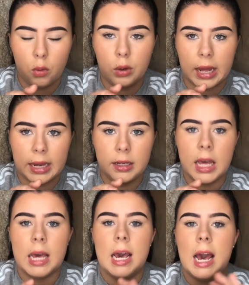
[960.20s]
it all in,
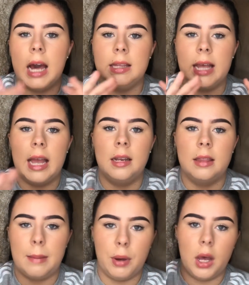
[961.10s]
and then
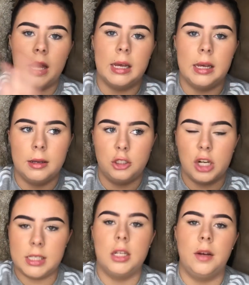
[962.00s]
they put
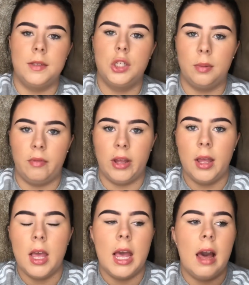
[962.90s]
dressing over the top of it.
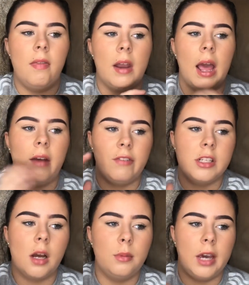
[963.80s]
And then every
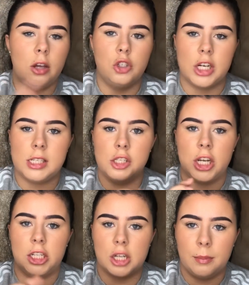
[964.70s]
time you get your dressing
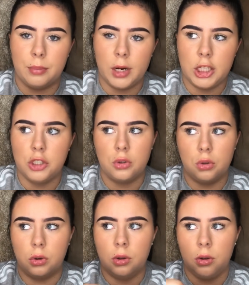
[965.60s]
changed, I'm pretty
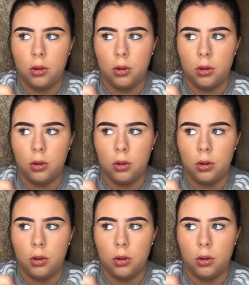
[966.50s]
sure